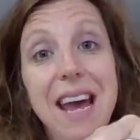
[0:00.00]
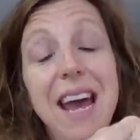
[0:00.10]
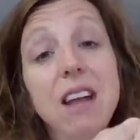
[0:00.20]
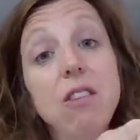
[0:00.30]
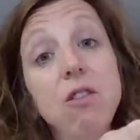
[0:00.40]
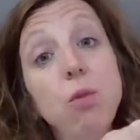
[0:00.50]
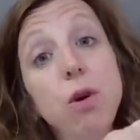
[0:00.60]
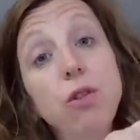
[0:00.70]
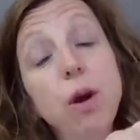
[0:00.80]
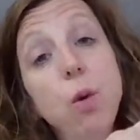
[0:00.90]
And since
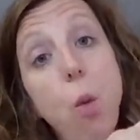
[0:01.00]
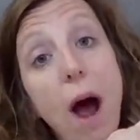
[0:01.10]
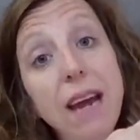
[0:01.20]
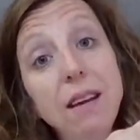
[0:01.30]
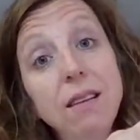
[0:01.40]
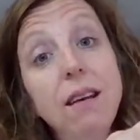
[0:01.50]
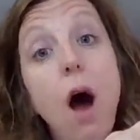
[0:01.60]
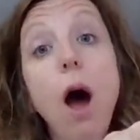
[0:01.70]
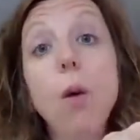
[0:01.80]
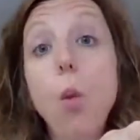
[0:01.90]
we're doing white
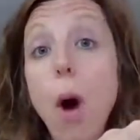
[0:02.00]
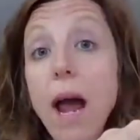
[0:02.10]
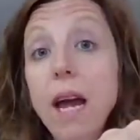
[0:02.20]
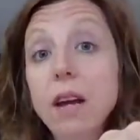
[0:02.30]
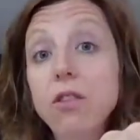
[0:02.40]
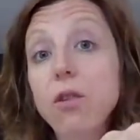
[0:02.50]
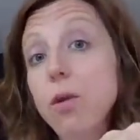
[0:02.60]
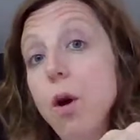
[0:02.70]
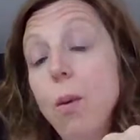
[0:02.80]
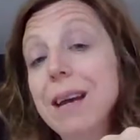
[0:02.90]
on white so
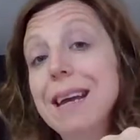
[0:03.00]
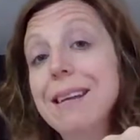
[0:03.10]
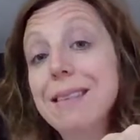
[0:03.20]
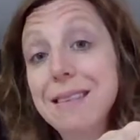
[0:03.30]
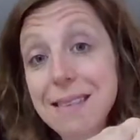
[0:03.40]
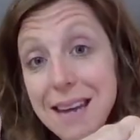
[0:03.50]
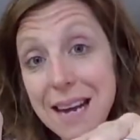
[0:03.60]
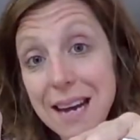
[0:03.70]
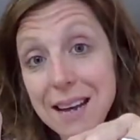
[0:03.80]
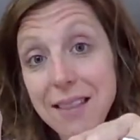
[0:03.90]
no one can see
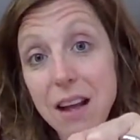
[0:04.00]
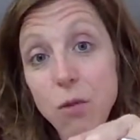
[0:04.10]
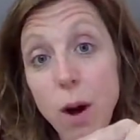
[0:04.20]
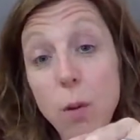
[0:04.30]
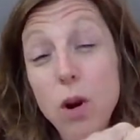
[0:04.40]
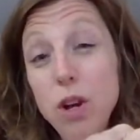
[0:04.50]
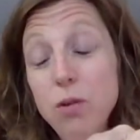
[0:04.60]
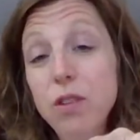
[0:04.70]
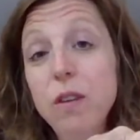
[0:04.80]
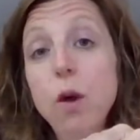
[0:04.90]
it, that's why we're
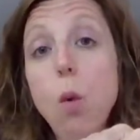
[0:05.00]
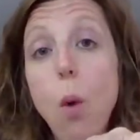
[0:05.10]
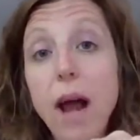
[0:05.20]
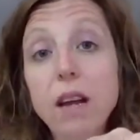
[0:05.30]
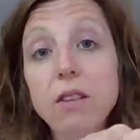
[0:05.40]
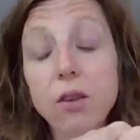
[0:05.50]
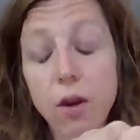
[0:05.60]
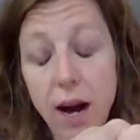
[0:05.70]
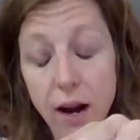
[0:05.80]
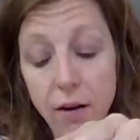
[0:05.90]
using the white
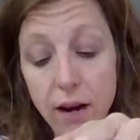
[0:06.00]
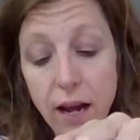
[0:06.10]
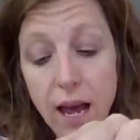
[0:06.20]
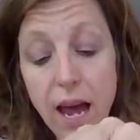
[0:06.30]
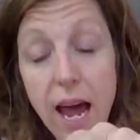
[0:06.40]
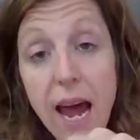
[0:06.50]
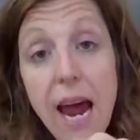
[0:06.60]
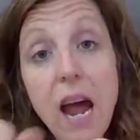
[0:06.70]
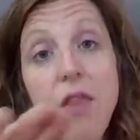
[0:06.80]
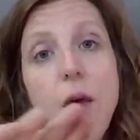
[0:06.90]
crayon.
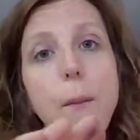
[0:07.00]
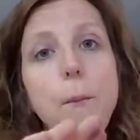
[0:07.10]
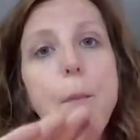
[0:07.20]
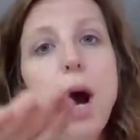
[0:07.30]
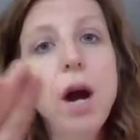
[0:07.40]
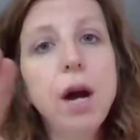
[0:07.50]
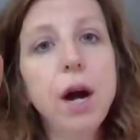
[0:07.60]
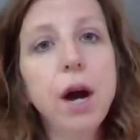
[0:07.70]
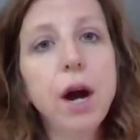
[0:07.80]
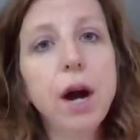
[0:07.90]
And the
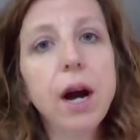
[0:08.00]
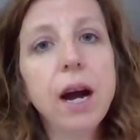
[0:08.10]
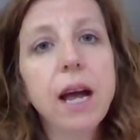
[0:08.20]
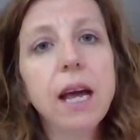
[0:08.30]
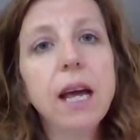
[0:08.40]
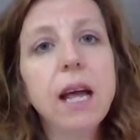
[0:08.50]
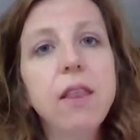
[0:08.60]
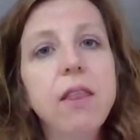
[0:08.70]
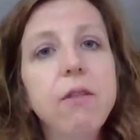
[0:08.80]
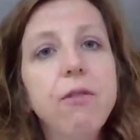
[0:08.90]
marker
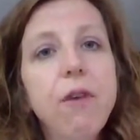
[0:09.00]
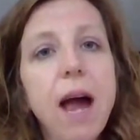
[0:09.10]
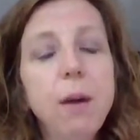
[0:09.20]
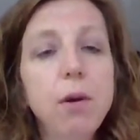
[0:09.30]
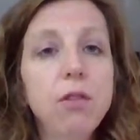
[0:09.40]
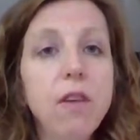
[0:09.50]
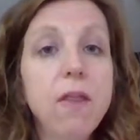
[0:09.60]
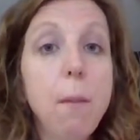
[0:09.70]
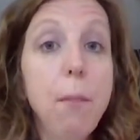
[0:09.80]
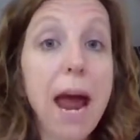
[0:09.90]
the fibers in
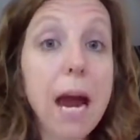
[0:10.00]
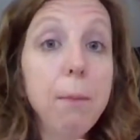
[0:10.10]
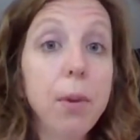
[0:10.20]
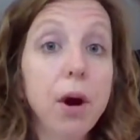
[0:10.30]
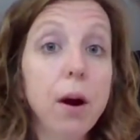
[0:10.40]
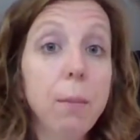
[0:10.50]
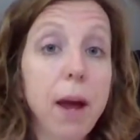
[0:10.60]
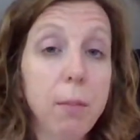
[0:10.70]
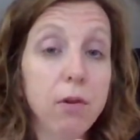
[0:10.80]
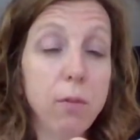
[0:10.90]
the
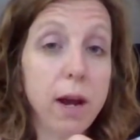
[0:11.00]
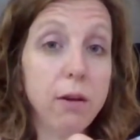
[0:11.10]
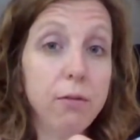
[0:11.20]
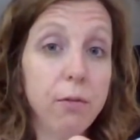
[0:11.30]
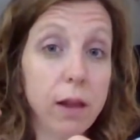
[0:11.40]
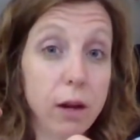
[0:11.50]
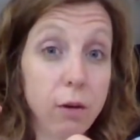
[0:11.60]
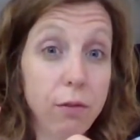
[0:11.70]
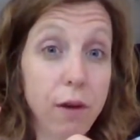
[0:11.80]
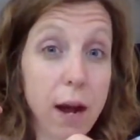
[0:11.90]
paper's made of
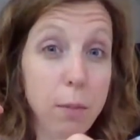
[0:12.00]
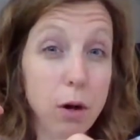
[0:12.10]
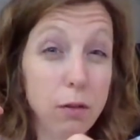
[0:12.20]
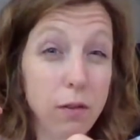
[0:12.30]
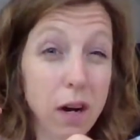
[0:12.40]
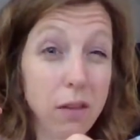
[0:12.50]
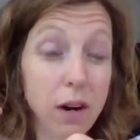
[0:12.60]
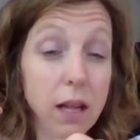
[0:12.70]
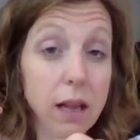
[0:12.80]
little fibers, very, very